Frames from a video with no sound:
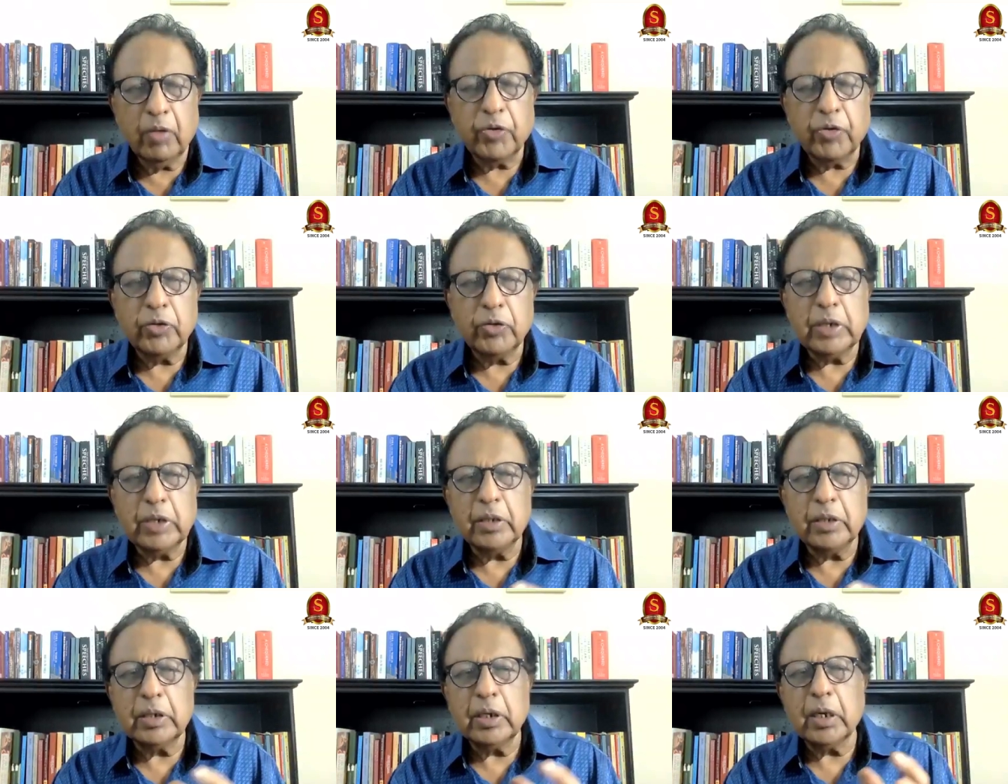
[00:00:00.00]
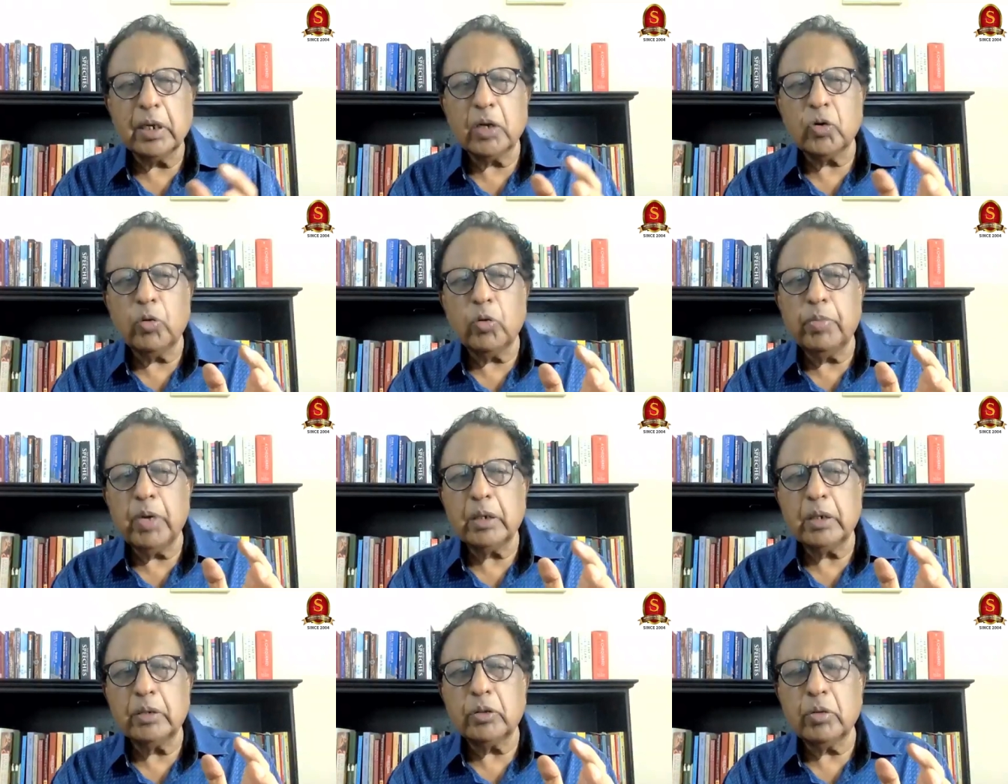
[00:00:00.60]
Because Chandrika
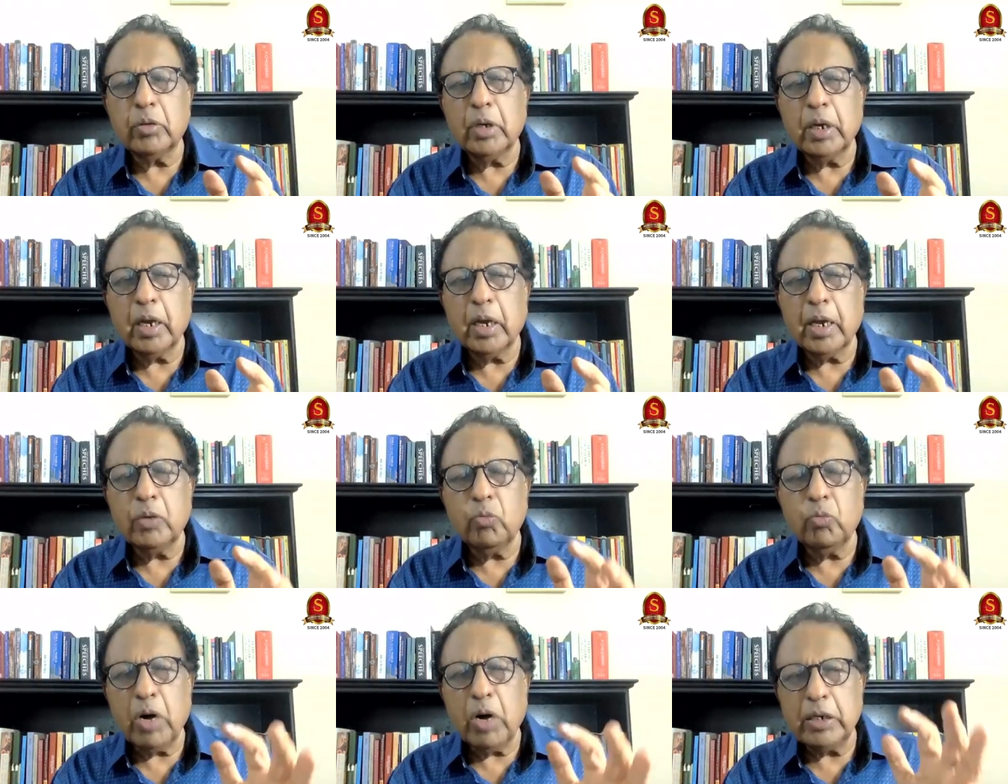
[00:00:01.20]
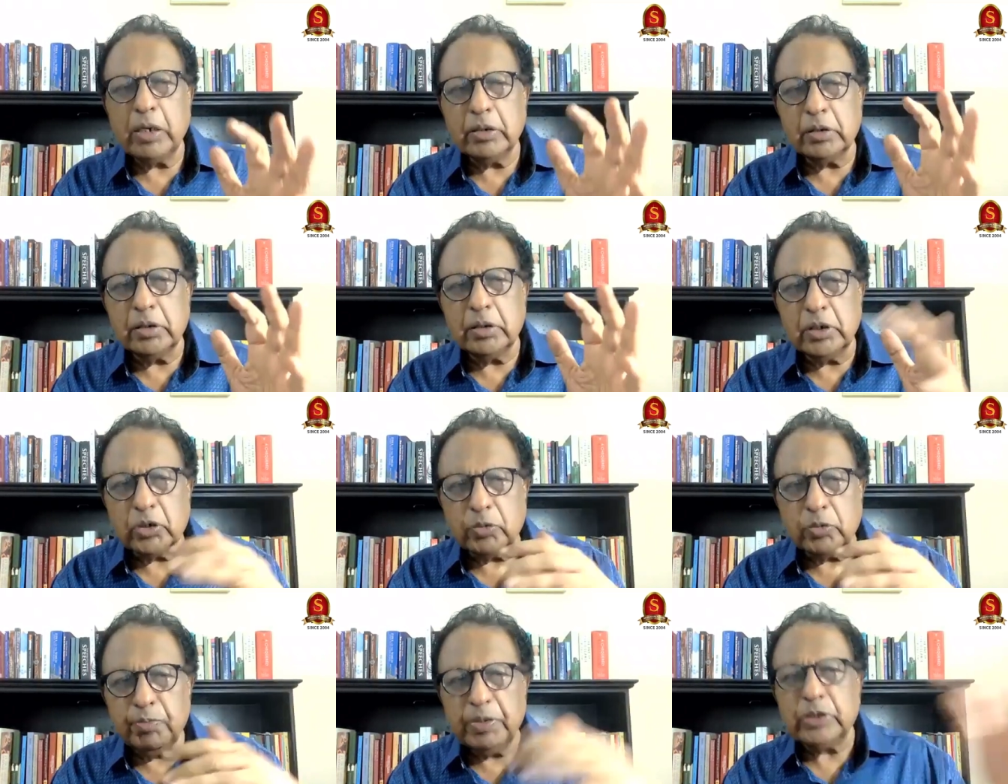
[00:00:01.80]
Kumaratunga had once
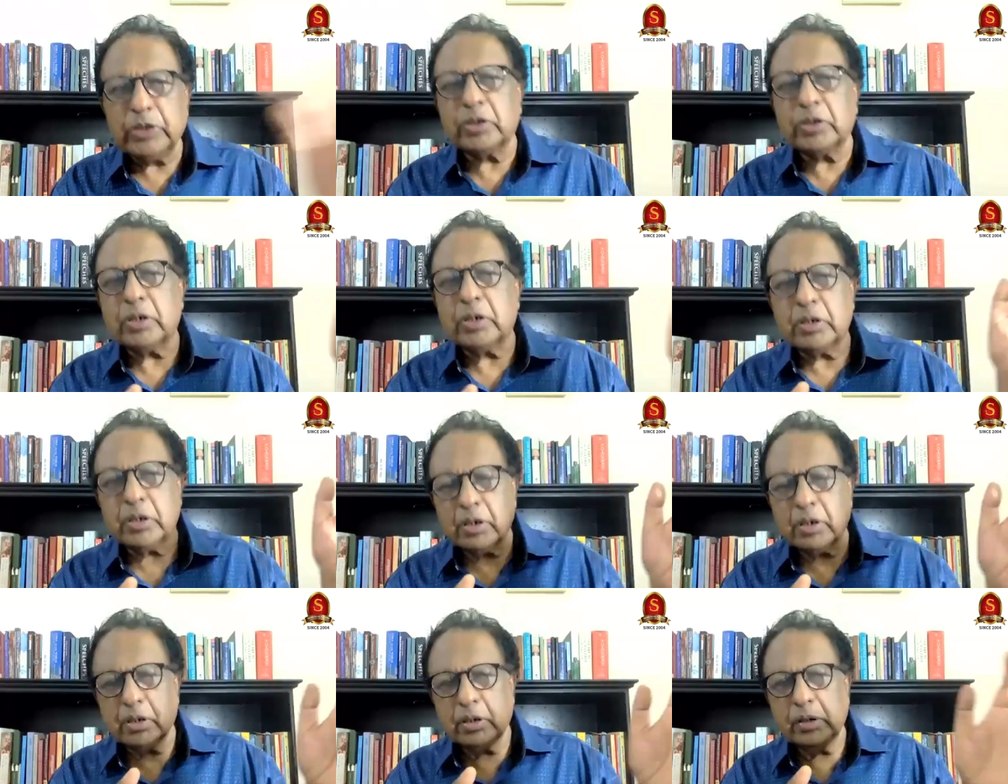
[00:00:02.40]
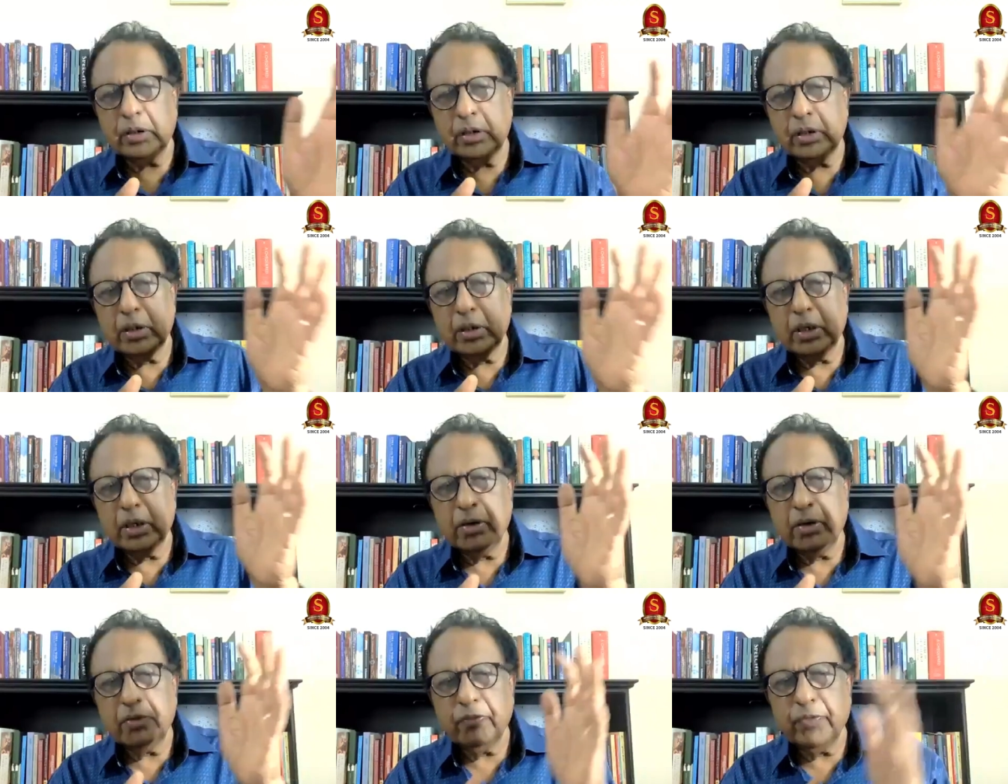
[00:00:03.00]
dismissed
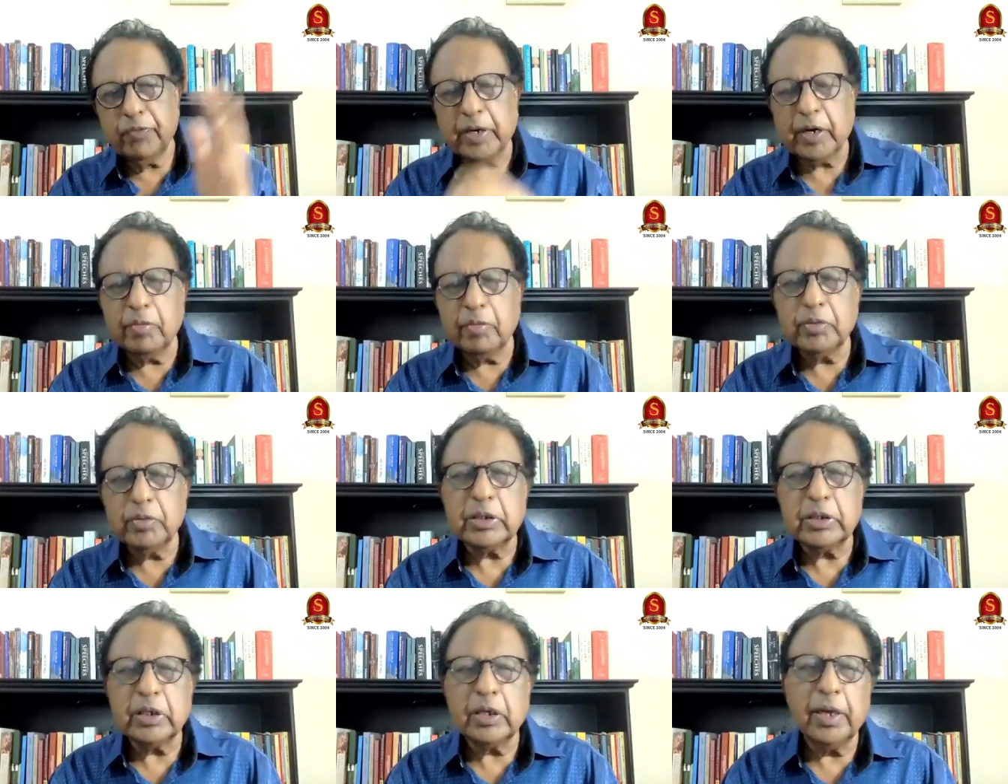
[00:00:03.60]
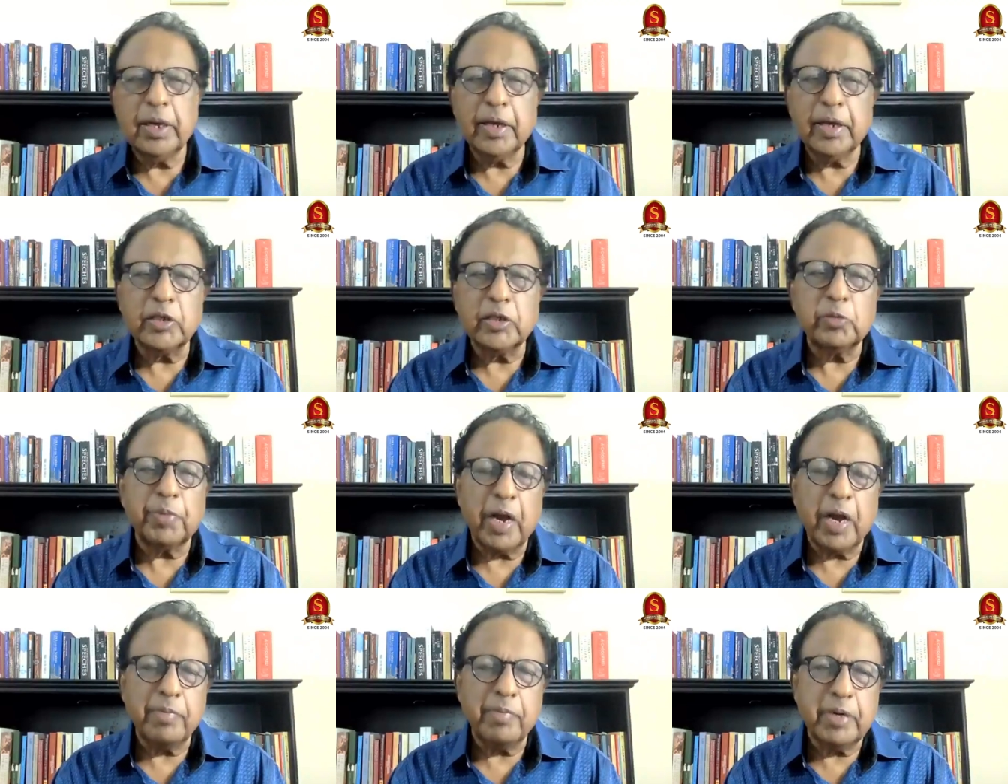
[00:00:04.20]
Wickremesinghe as
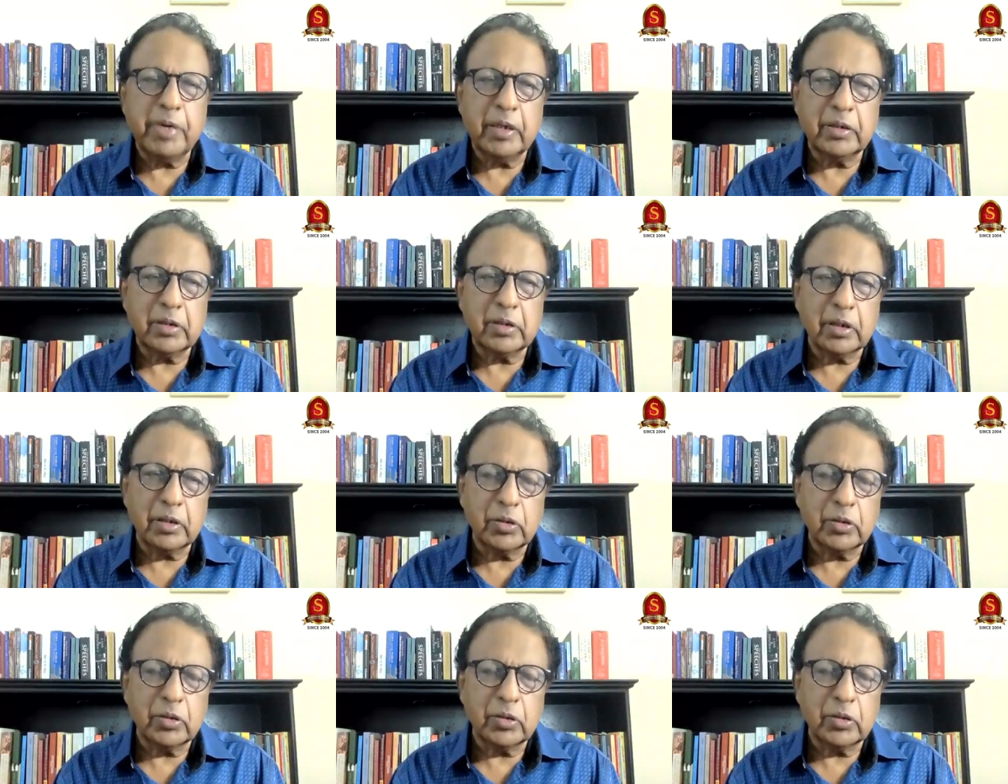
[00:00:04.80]
Prime Minister.